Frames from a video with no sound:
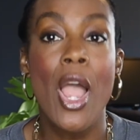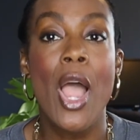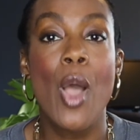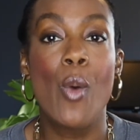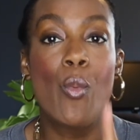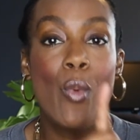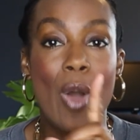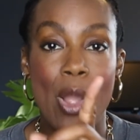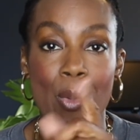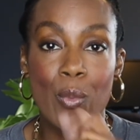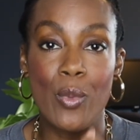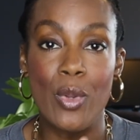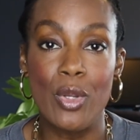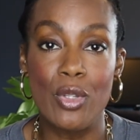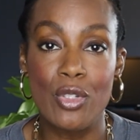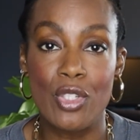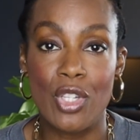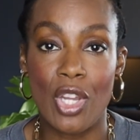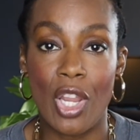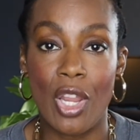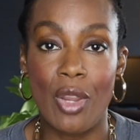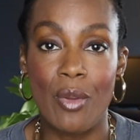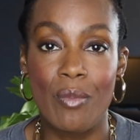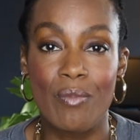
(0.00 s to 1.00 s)
What I will
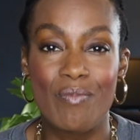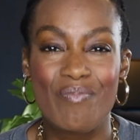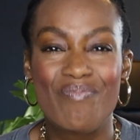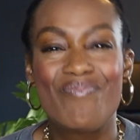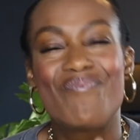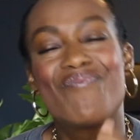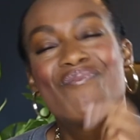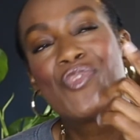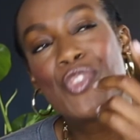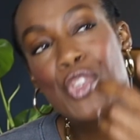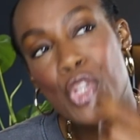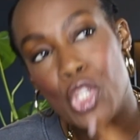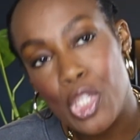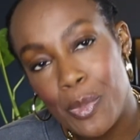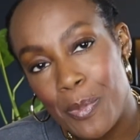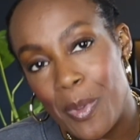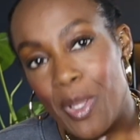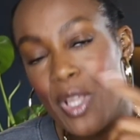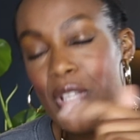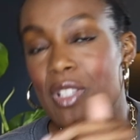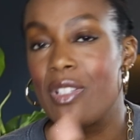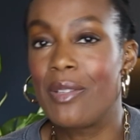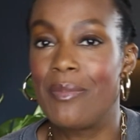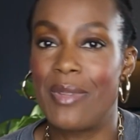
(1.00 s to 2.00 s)
do, just
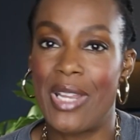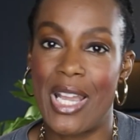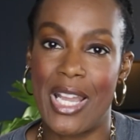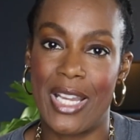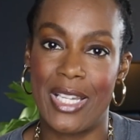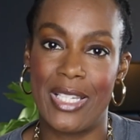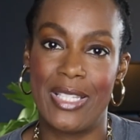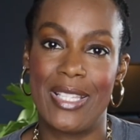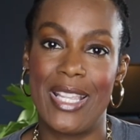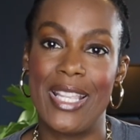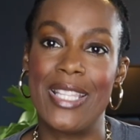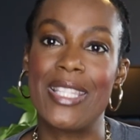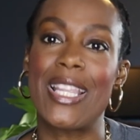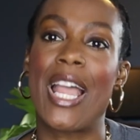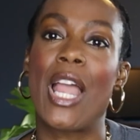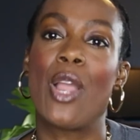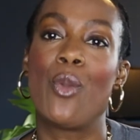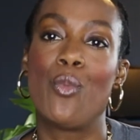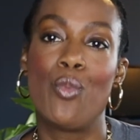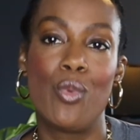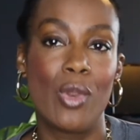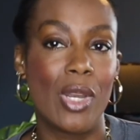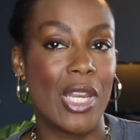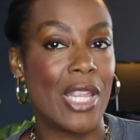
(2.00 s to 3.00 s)
because I'm nice, is I
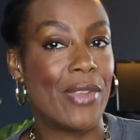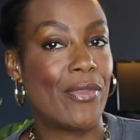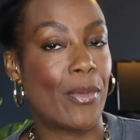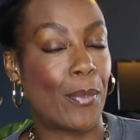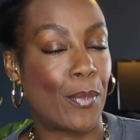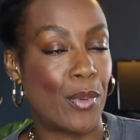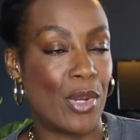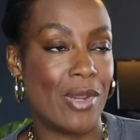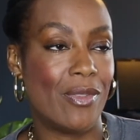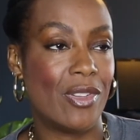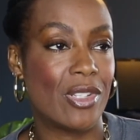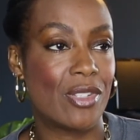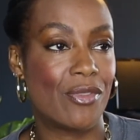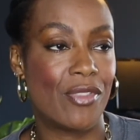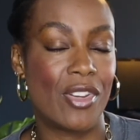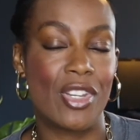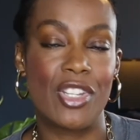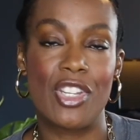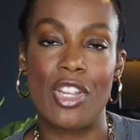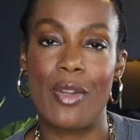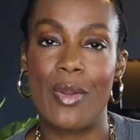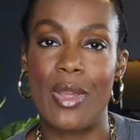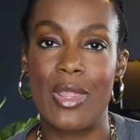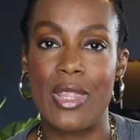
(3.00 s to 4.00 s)
will leave a previous
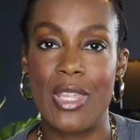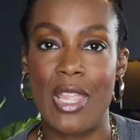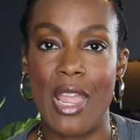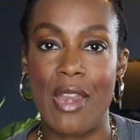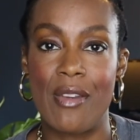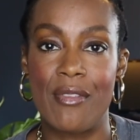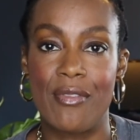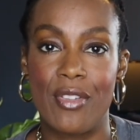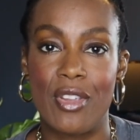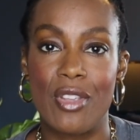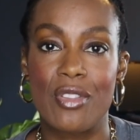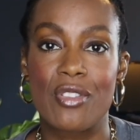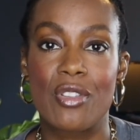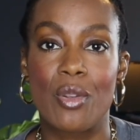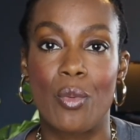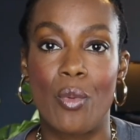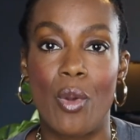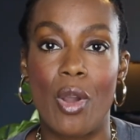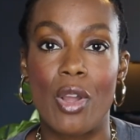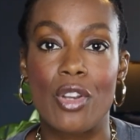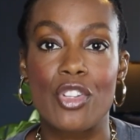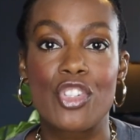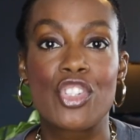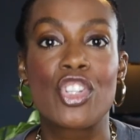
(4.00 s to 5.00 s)
video at the end for you to
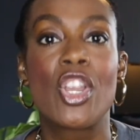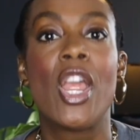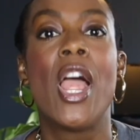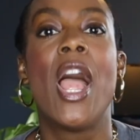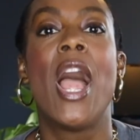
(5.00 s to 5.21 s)
watch.